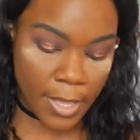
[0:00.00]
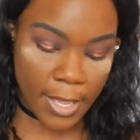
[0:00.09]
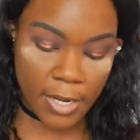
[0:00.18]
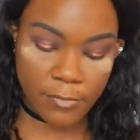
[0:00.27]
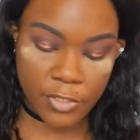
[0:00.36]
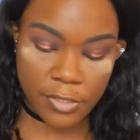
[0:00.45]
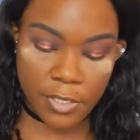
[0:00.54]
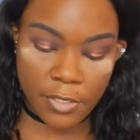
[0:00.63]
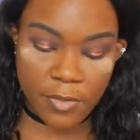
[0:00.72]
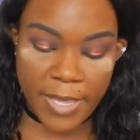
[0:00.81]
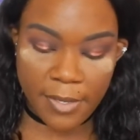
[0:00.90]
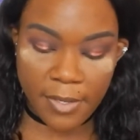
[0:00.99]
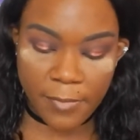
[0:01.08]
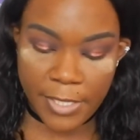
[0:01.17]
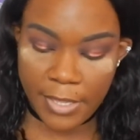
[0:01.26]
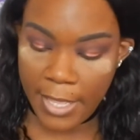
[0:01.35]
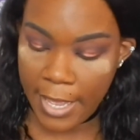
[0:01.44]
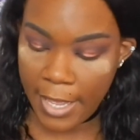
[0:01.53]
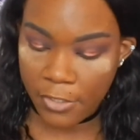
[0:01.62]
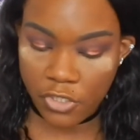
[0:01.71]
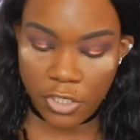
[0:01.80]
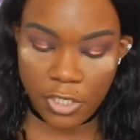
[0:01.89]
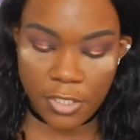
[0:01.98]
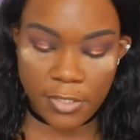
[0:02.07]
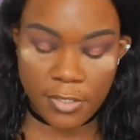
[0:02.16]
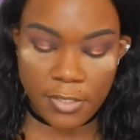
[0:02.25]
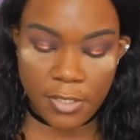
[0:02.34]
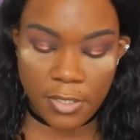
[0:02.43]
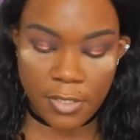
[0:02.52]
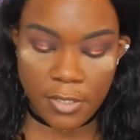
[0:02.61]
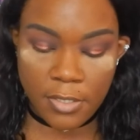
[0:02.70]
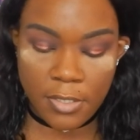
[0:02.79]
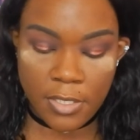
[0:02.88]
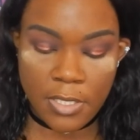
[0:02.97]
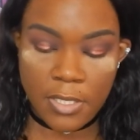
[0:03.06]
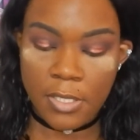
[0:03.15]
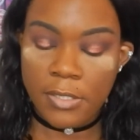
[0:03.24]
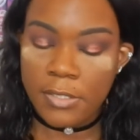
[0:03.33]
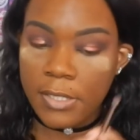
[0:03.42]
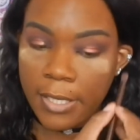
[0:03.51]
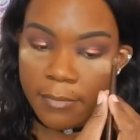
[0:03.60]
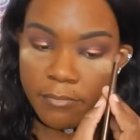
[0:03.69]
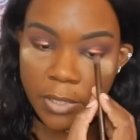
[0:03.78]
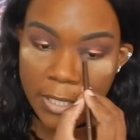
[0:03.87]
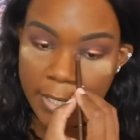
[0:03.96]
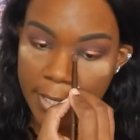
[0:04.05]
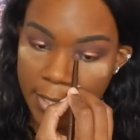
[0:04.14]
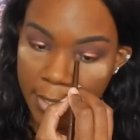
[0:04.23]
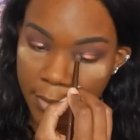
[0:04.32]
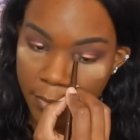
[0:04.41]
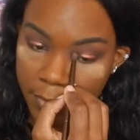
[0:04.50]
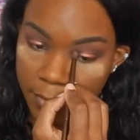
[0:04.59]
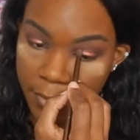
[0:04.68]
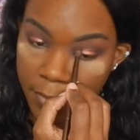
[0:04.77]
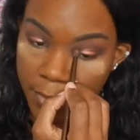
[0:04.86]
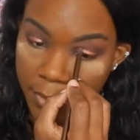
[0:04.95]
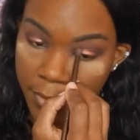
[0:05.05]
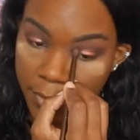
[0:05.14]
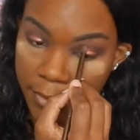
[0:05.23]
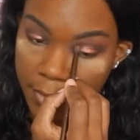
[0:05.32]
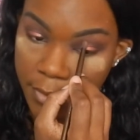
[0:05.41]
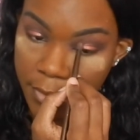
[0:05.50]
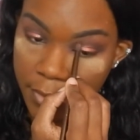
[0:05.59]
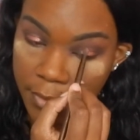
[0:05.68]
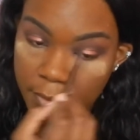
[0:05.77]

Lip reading: And I'm just gonna go back in with Ashes to like blend in those corners.